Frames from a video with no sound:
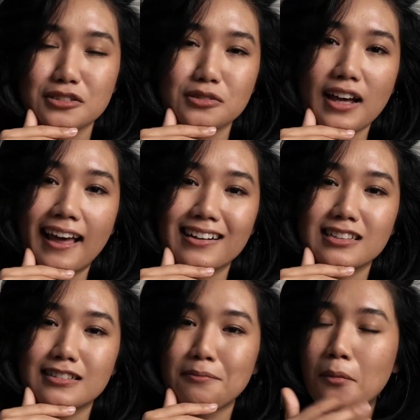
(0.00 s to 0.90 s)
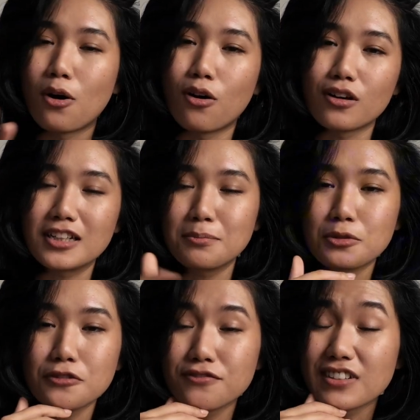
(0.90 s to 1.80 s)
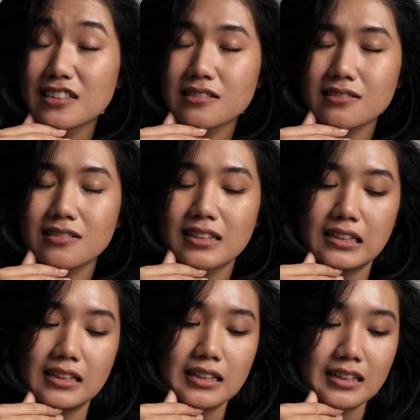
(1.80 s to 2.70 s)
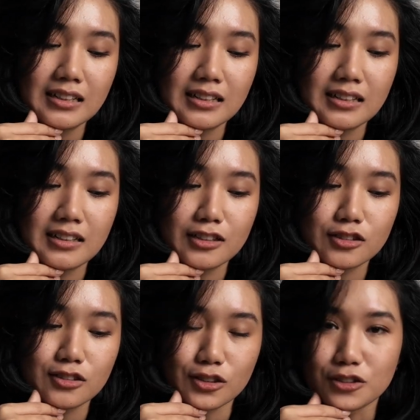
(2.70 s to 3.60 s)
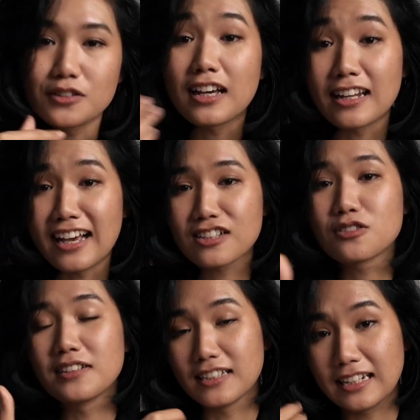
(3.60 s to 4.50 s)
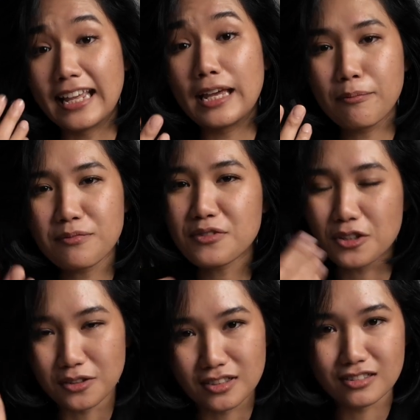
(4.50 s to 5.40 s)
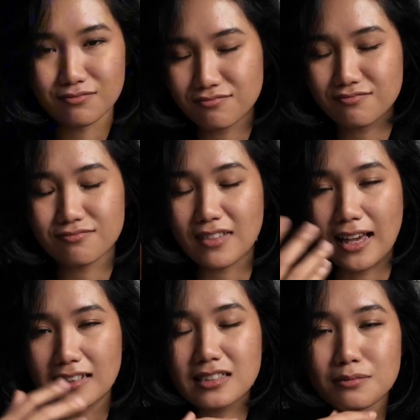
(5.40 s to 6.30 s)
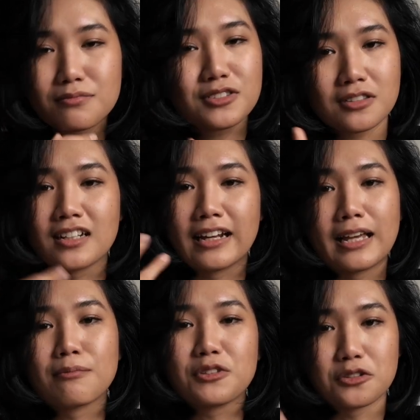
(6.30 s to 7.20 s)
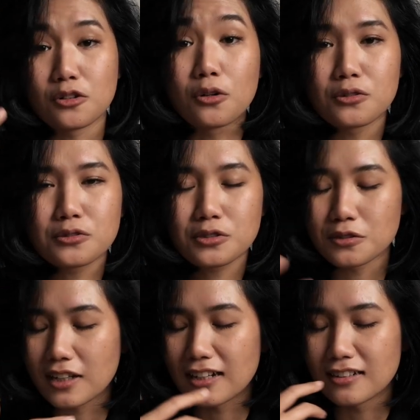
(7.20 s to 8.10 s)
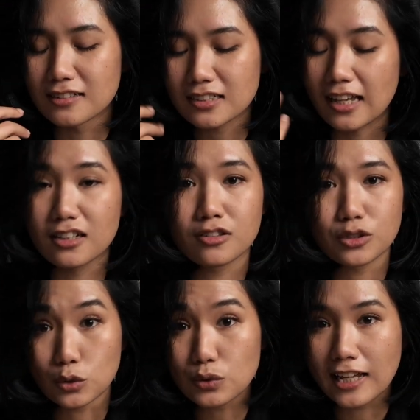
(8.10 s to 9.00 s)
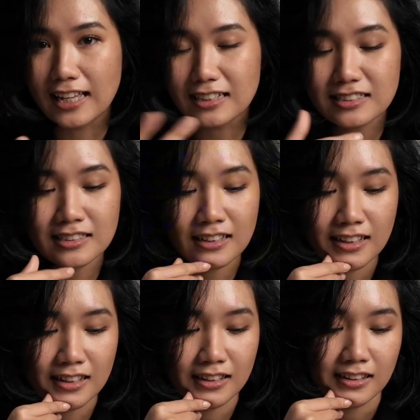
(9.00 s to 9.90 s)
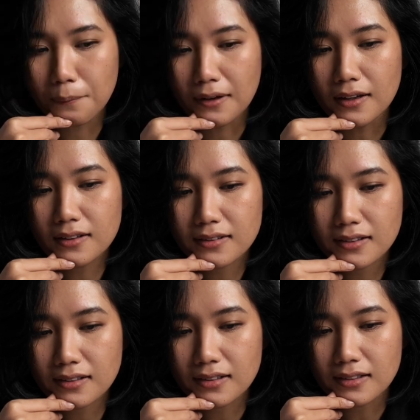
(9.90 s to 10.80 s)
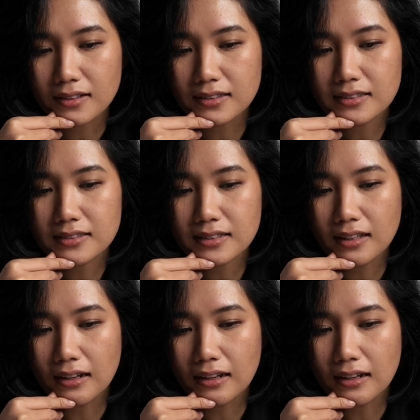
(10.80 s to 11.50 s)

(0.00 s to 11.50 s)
to add more input field. So you can actually name your item. You can name your goals. You can set due date. But it's